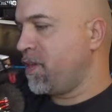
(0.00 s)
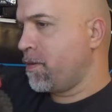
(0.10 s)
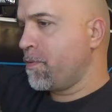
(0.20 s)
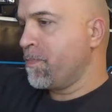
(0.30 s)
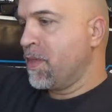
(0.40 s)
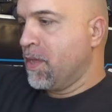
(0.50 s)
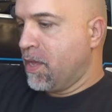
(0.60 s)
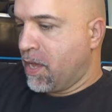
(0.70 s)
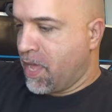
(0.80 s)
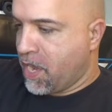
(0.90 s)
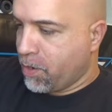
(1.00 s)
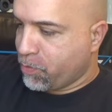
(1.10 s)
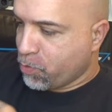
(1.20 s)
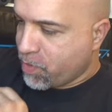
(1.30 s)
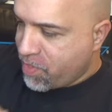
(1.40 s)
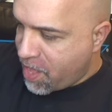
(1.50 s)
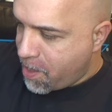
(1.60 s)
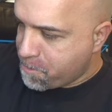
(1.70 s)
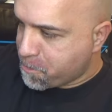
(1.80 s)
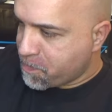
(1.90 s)
there. Ended up doing
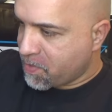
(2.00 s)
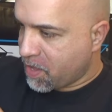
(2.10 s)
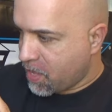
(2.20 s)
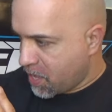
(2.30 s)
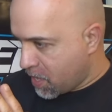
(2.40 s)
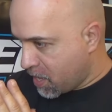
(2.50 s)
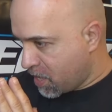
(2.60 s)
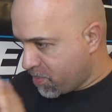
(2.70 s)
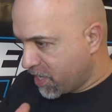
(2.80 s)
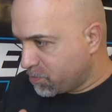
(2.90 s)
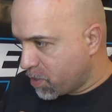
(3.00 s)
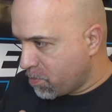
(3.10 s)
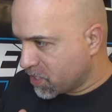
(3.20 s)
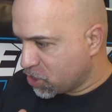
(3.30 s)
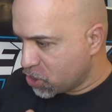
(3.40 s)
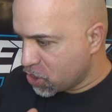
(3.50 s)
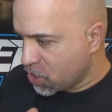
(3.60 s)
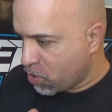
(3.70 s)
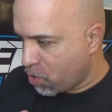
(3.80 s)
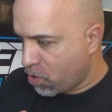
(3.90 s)
that, and that's pretty much
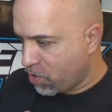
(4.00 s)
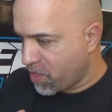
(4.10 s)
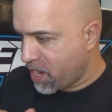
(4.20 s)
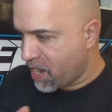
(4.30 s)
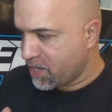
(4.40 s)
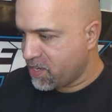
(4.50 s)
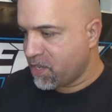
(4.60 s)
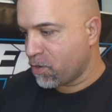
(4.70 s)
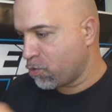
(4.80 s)
all that I did.